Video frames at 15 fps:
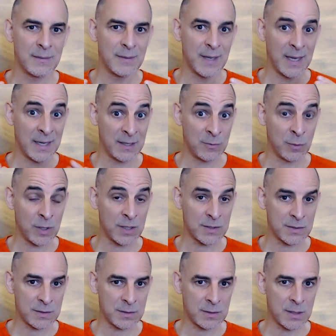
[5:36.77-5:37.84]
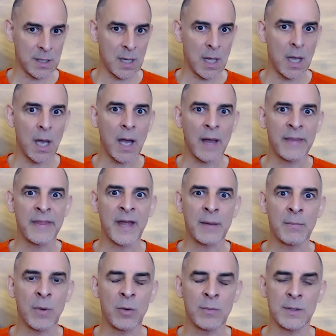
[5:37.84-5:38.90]
And it was at that
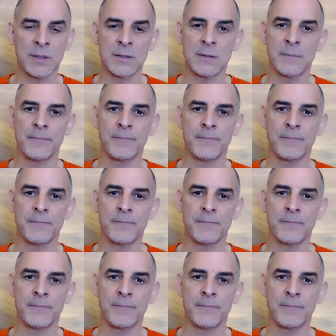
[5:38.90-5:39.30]
moment.